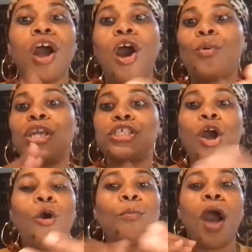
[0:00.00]
always
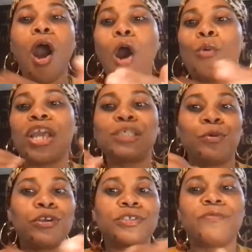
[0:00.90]
hope, always
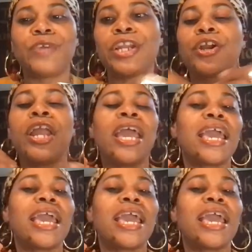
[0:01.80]
persevere,